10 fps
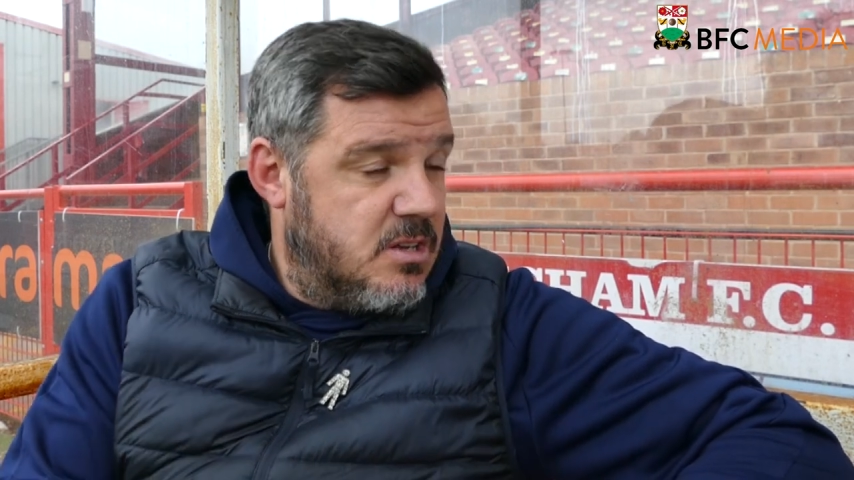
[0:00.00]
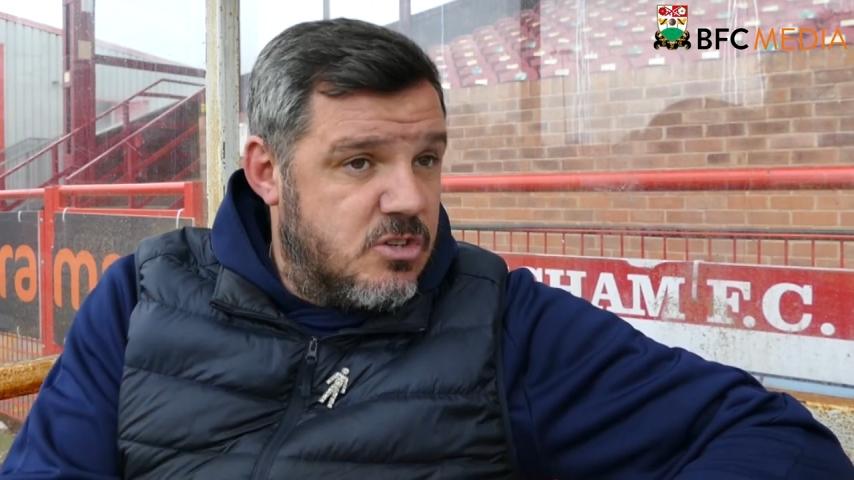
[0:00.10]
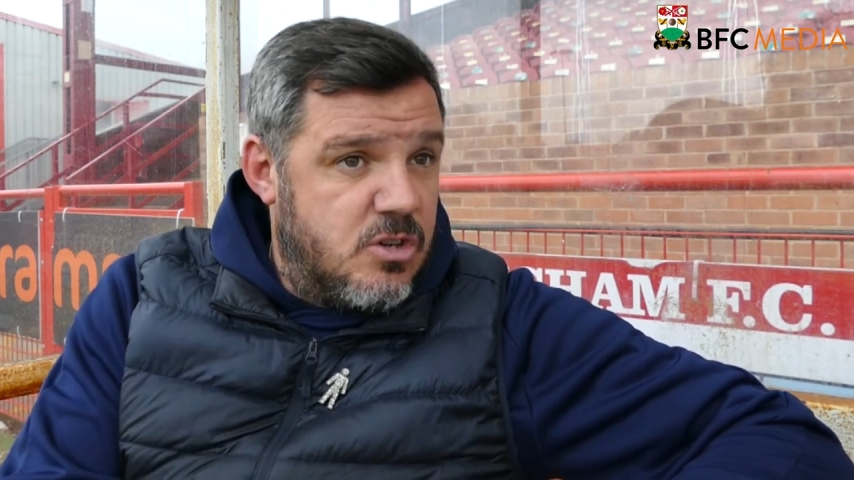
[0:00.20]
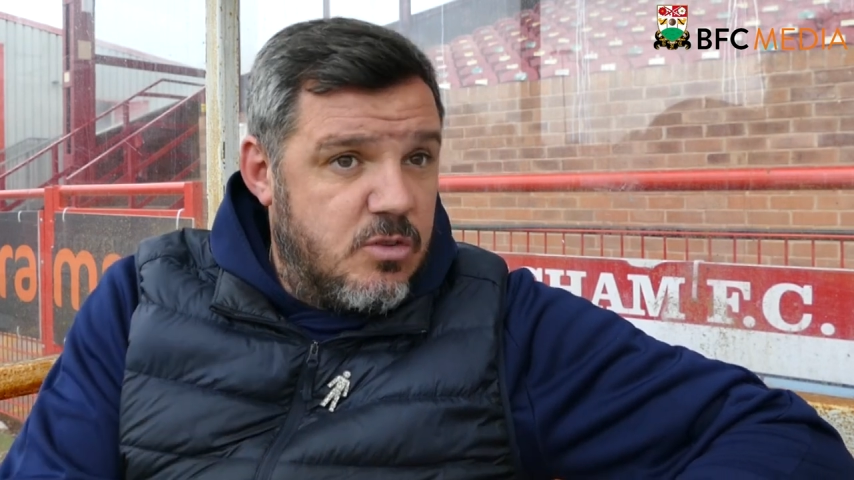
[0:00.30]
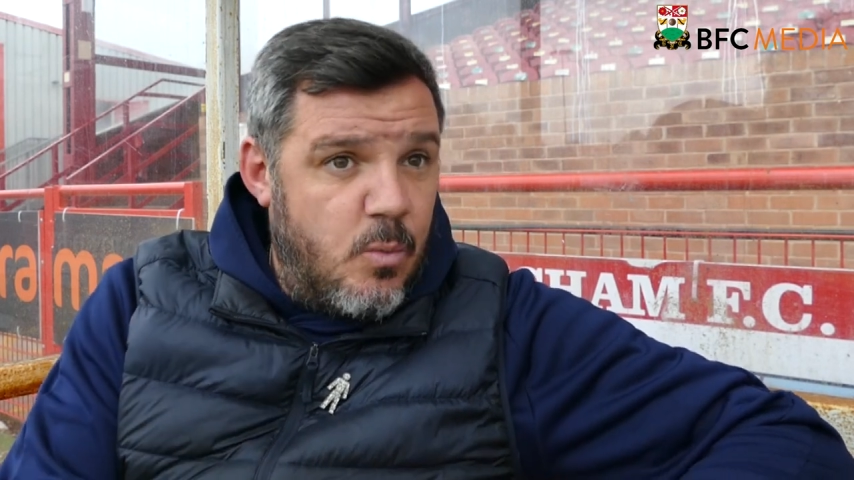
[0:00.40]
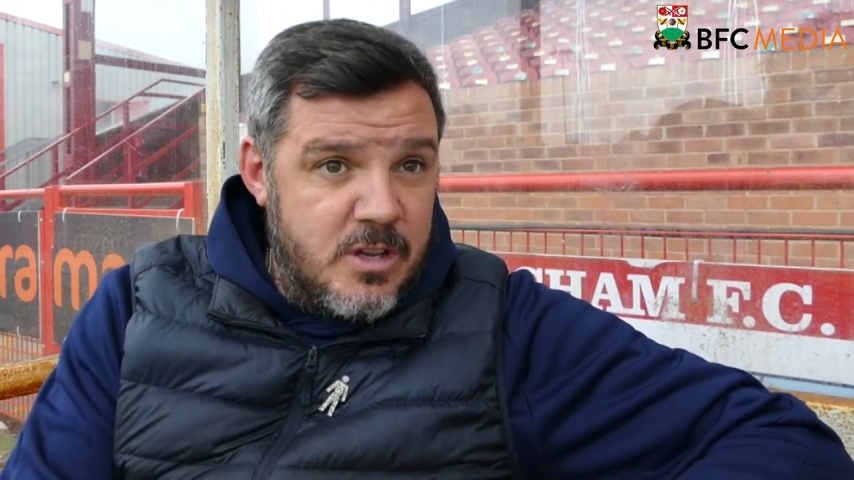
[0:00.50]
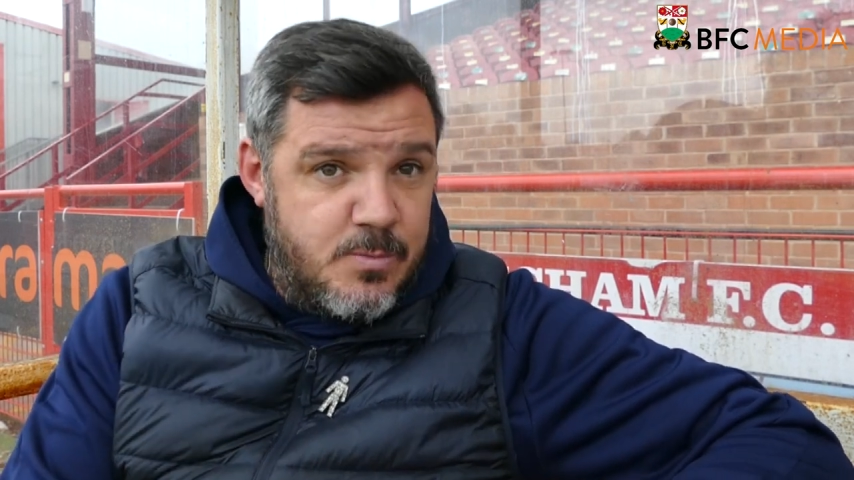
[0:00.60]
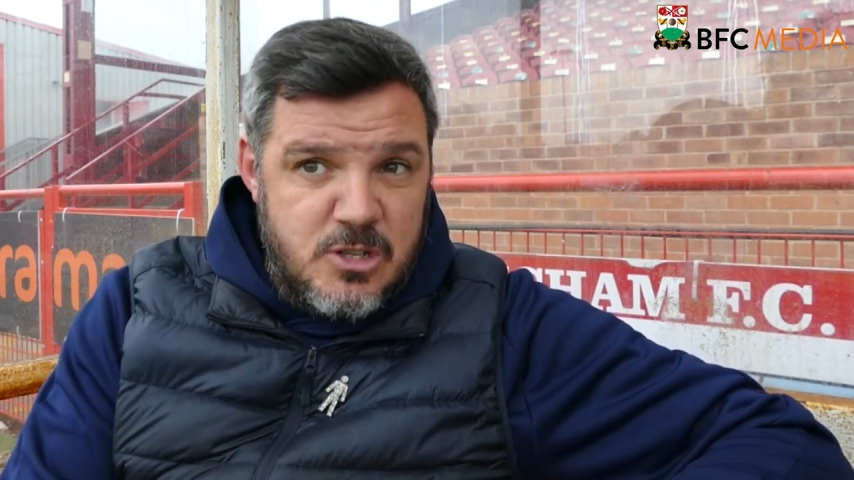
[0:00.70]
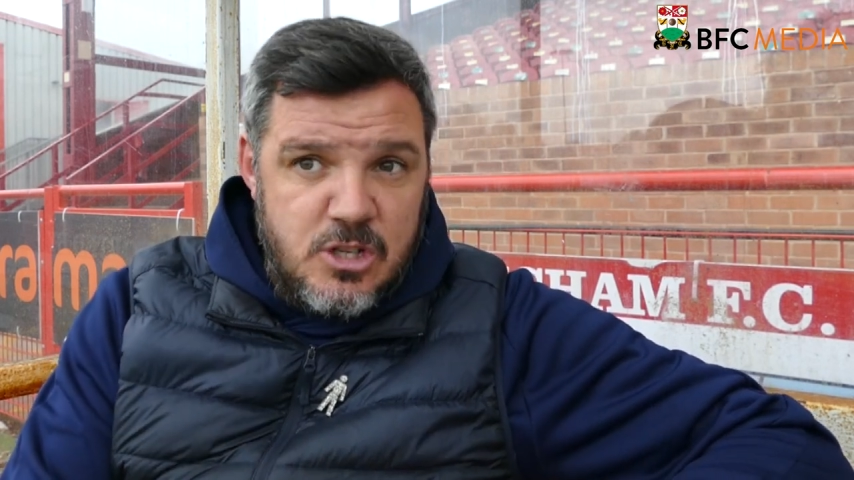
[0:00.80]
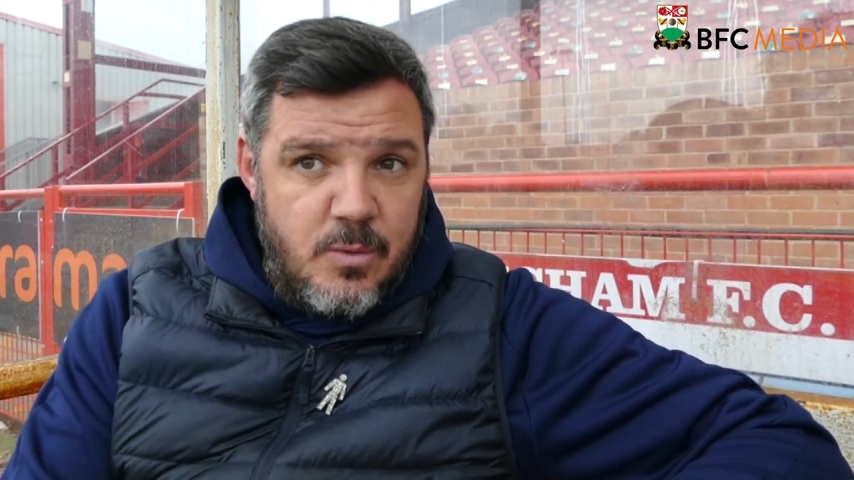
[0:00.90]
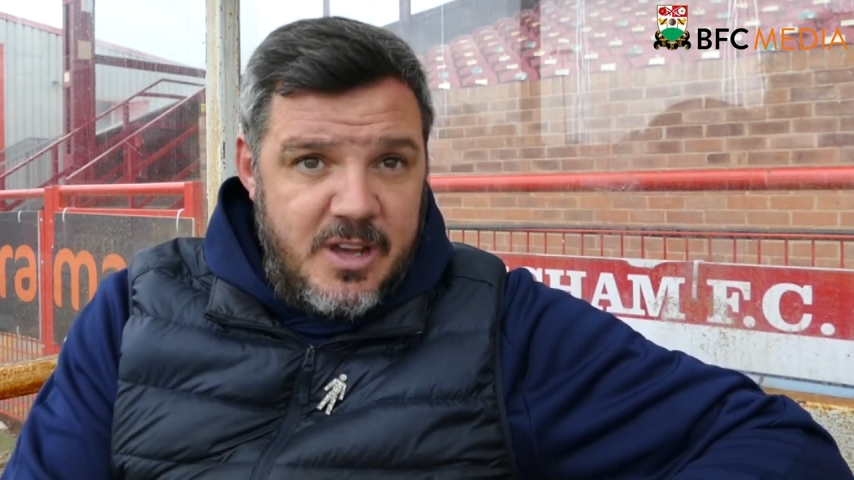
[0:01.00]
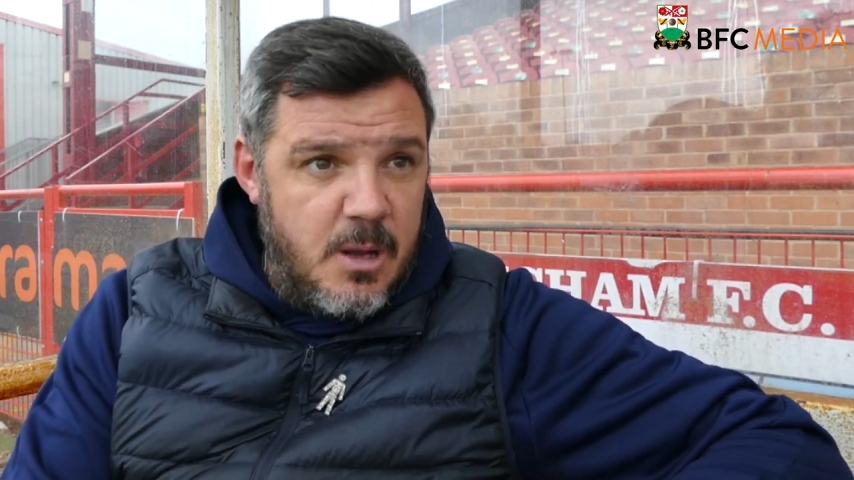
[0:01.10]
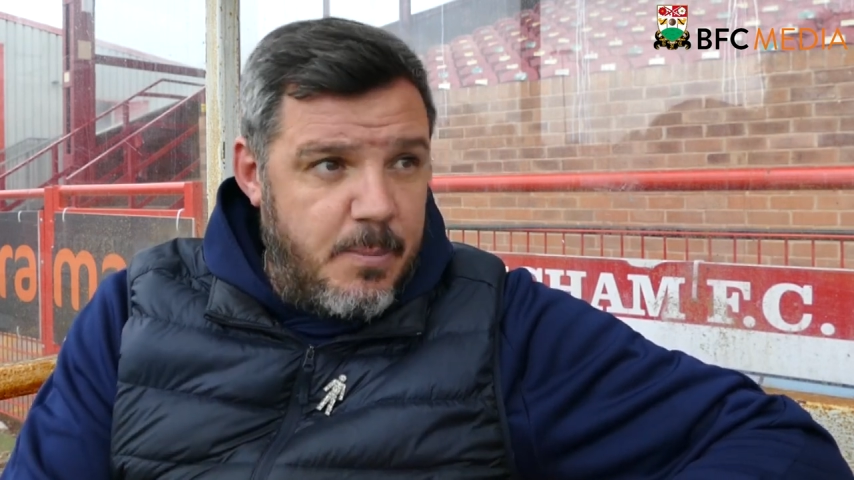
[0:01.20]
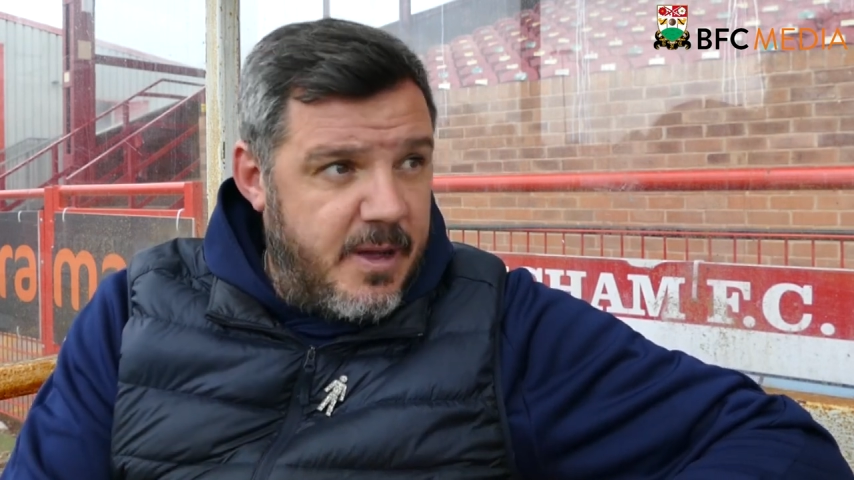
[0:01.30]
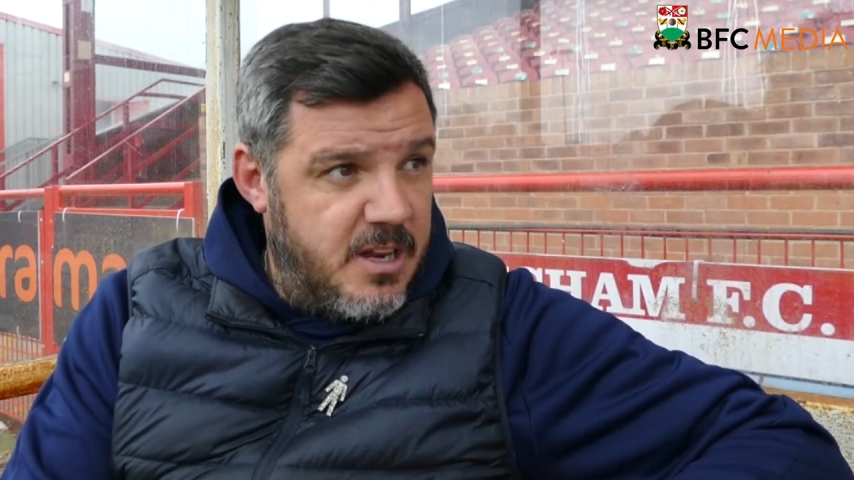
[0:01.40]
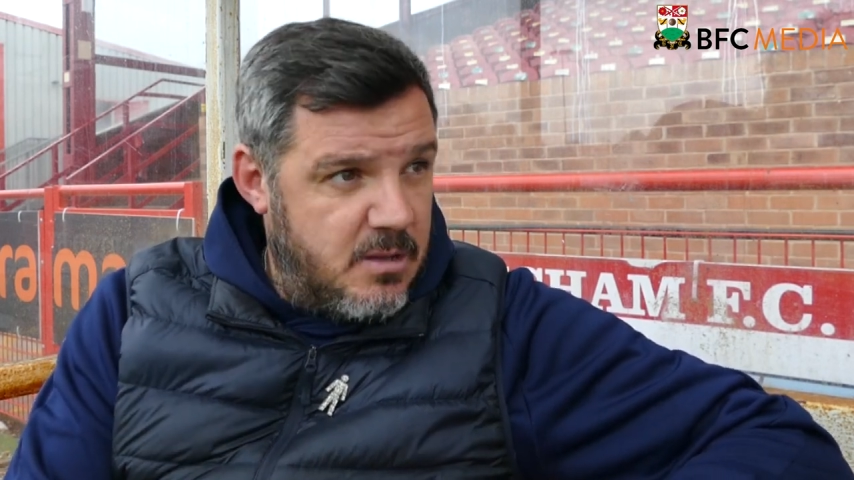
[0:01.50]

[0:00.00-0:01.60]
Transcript: So especially the way they play,